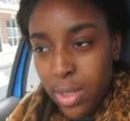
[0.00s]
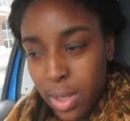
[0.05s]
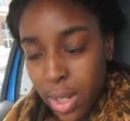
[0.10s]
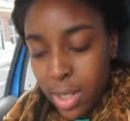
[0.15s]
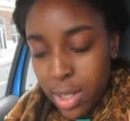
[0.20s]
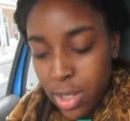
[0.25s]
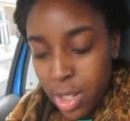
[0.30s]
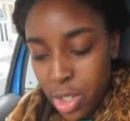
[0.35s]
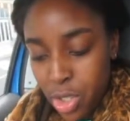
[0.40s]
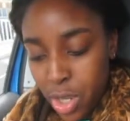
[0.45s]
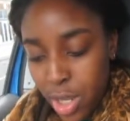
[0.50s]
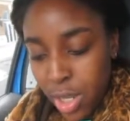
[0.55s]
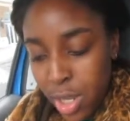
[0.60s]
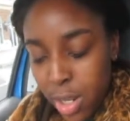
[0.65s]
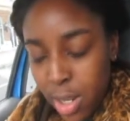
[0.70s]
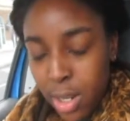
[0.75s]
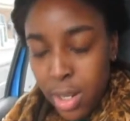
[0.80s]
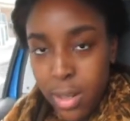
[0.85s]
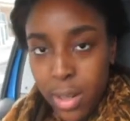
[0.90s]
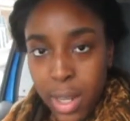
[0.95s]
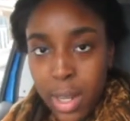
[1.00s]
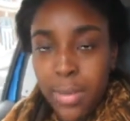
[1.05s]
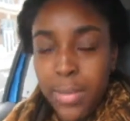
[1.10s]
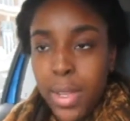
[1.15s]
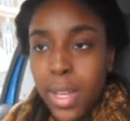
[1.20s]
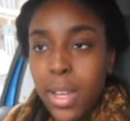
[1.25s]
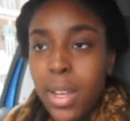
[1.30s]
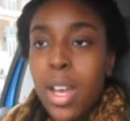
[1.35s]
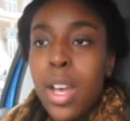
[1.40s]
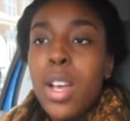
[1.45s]
straight to the straight lane. Okay,
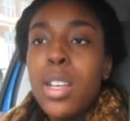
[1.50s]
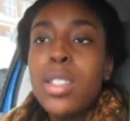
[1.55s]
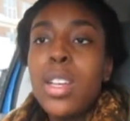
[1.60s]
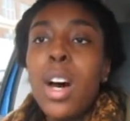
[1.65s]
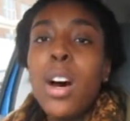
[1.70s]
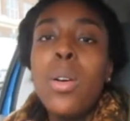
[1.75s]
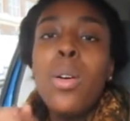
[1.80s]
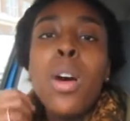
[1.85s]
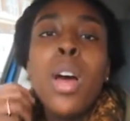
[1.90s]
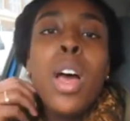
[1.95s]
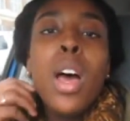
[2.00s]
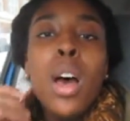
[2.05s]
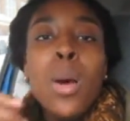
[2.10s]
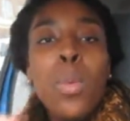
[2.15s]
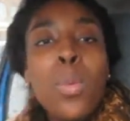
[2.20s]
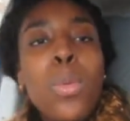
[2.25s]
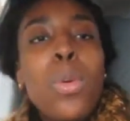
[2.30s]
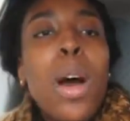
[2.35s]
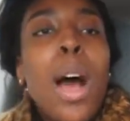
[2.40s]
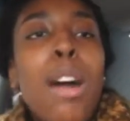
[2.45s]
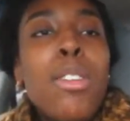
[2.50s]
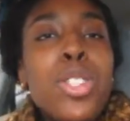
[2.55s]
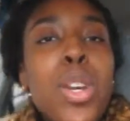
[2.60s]
yeah. So I'll